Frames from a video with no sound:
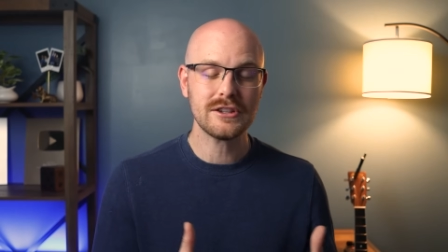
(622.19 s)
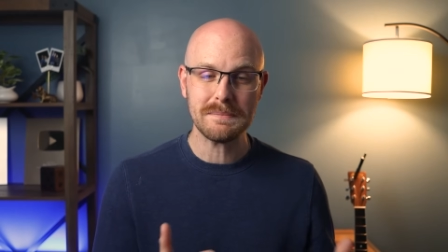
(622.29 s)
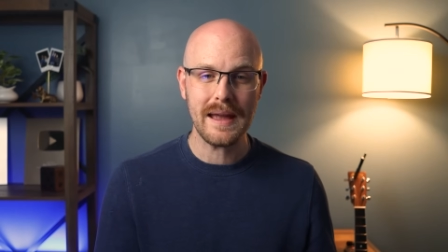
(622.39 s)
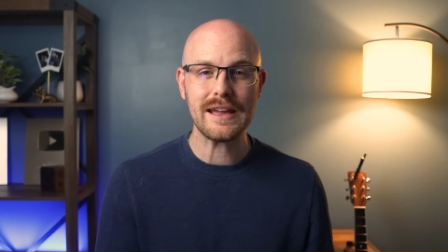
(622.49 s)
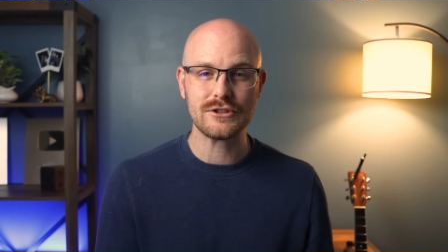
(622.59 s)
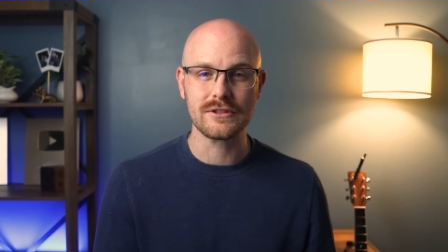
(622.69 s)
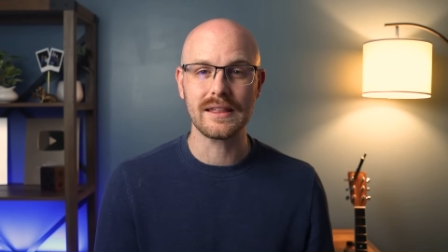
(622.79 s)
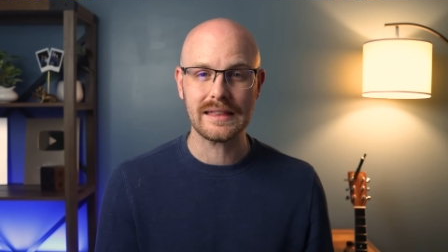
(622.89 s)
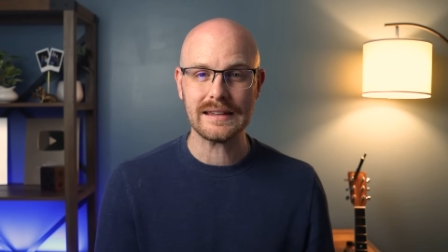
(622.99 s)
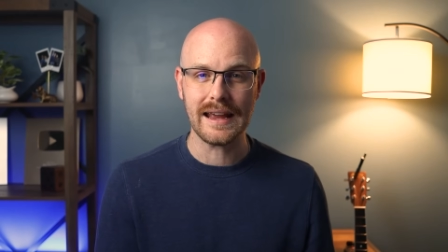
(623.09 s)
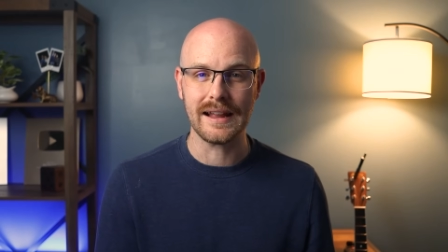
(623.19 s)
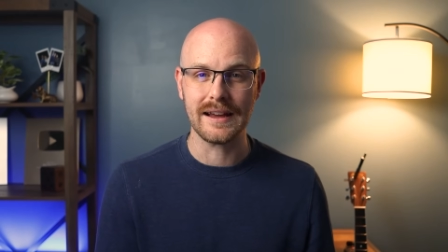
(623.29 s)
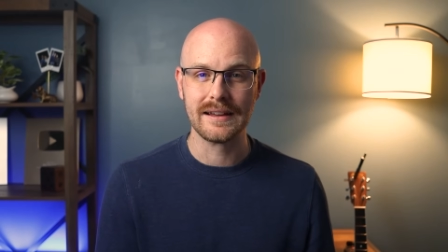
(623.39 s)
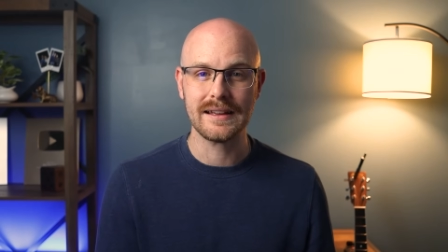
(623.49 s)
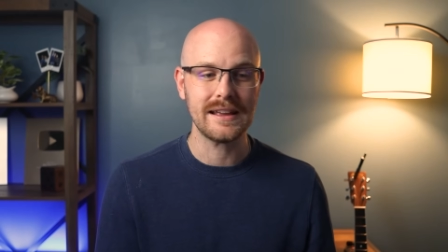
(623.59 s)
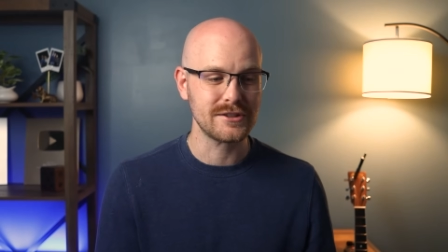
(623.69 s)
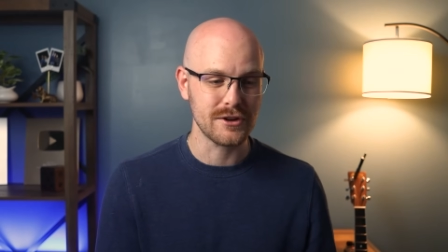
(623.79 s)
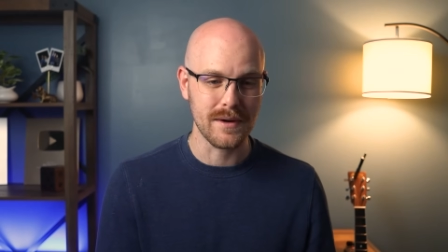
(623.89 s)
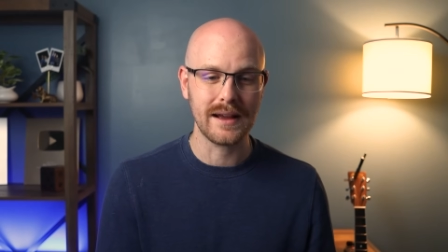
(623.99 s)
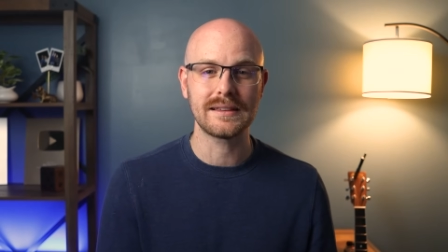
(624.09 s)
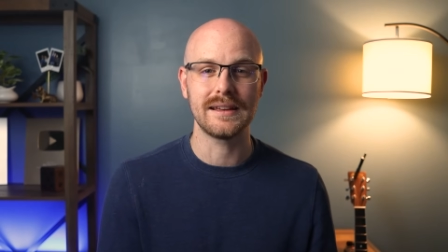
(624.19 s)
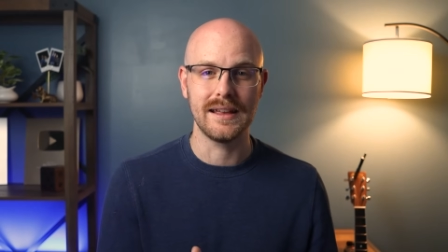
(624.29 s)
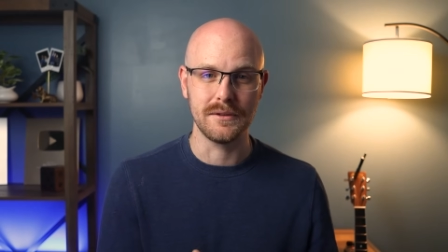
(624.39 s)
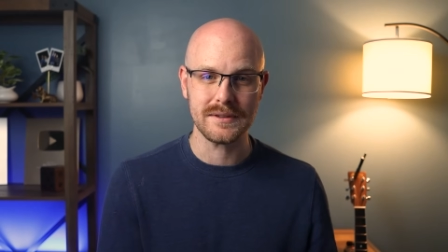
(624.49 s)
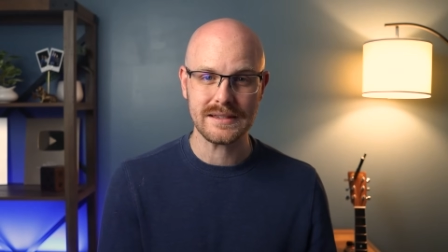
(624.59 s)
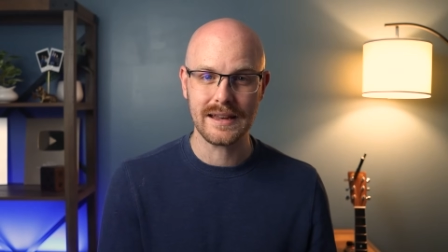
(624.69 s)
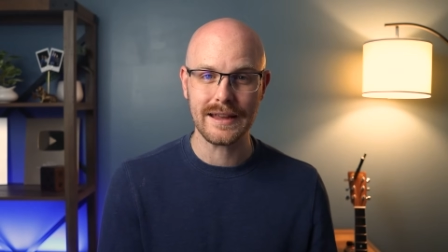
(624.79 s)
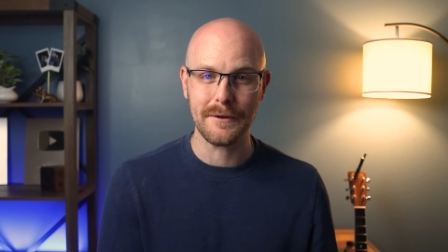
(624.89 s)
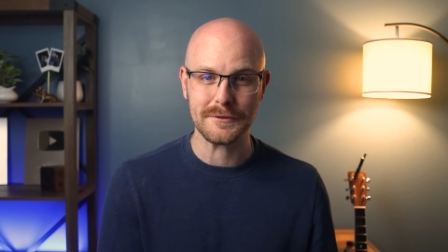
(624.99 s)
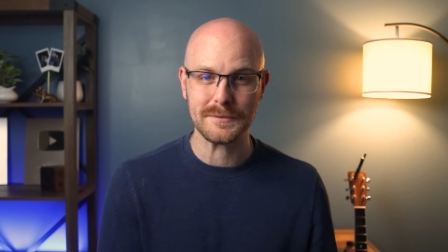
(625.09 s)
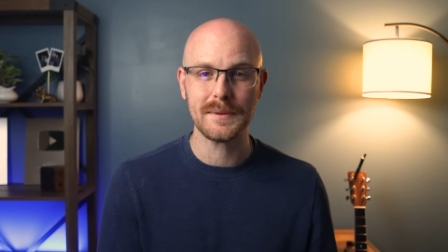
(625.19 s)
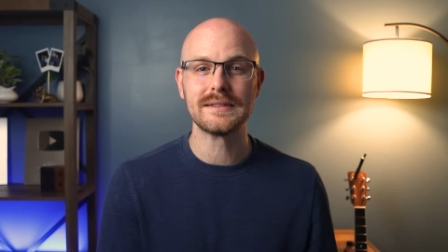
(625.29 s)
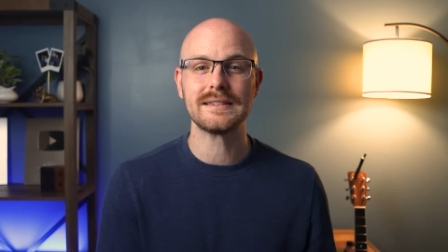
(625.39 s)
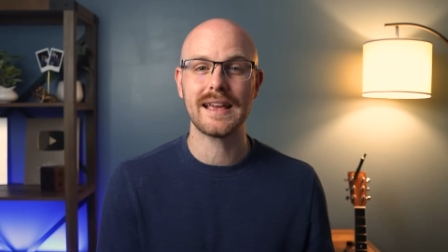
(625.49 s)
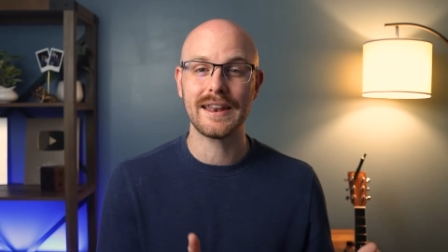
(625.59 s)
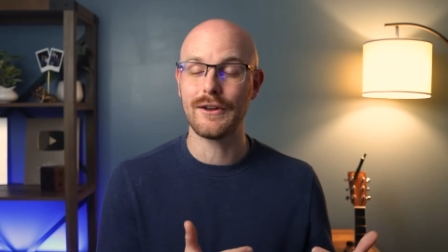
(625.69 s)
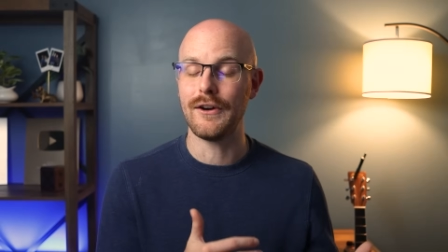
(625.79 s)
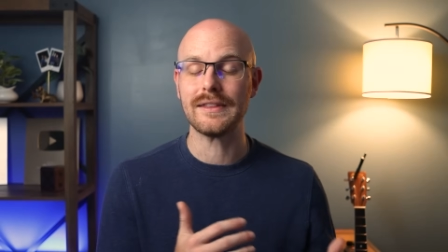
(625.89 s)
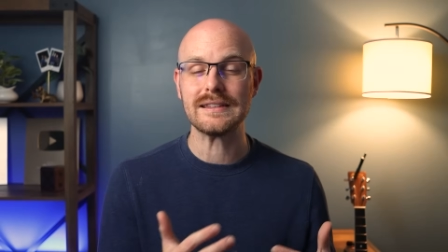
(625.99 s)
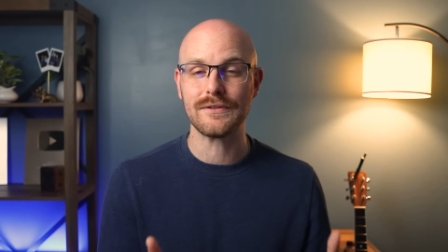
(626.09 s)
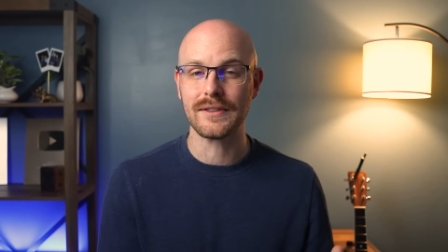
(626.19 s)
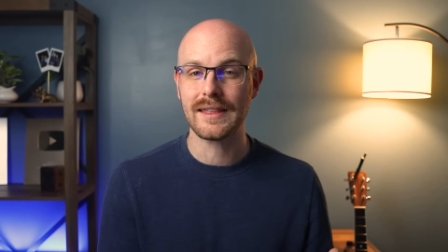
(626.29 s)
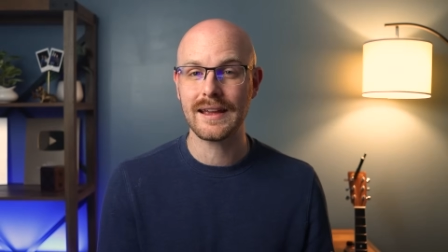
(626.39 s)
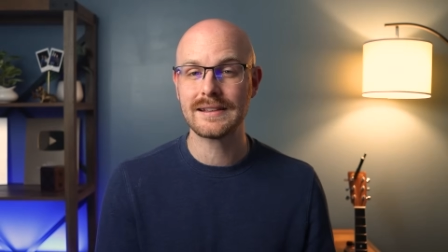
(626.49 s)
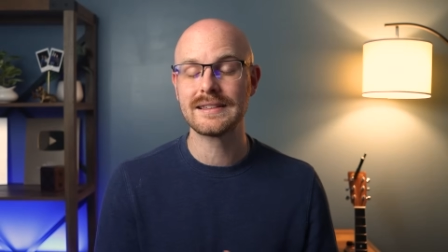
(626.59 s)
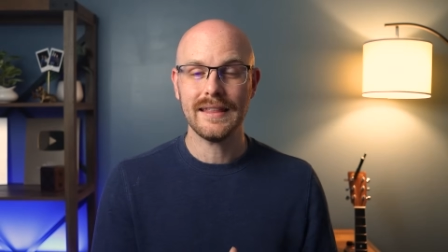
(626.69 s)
just making sure that the data is correct, it was sent how it was supposed to send, all these different things.